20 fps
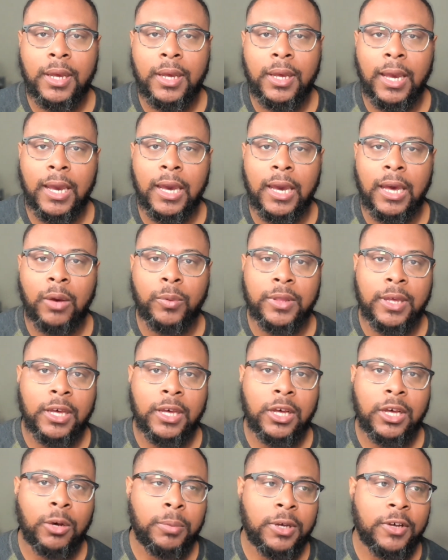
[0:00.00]
and with the
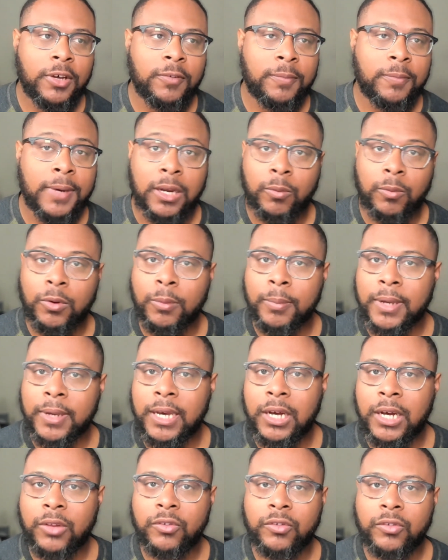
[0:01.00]
help of my enrollment
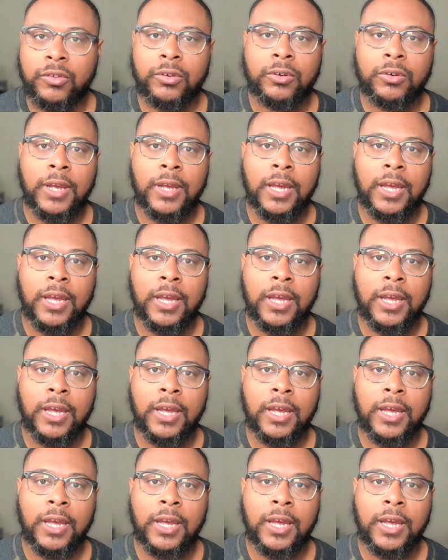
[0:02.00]
counselor